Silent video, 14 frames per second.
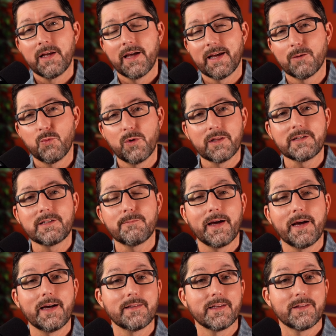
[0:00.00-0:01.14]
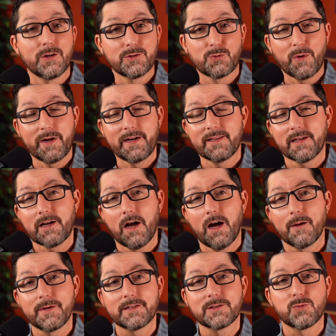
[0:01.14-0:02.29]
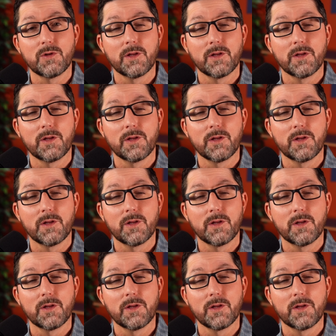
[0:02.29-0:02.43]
and I'm willing to bet that those reading the comments